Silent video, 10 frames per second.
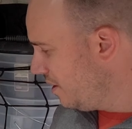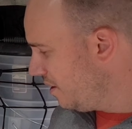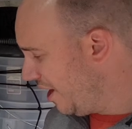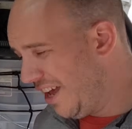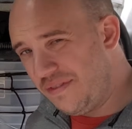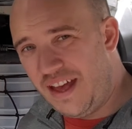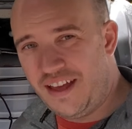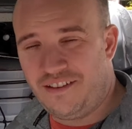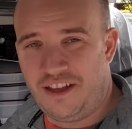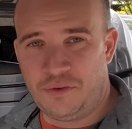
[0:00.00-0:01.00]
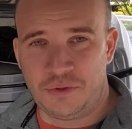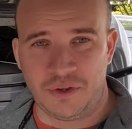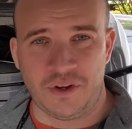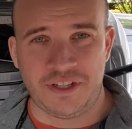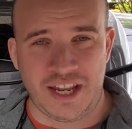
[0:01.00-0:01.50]
I have that. I've also
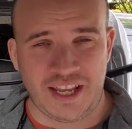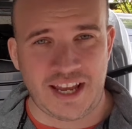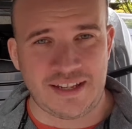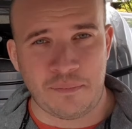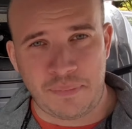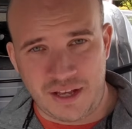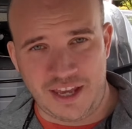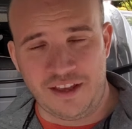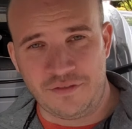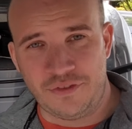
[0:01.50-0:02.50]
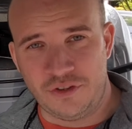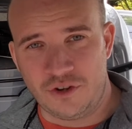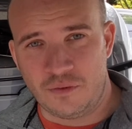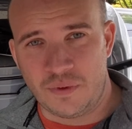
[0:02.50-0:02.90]
got a dedicated bucket for the job.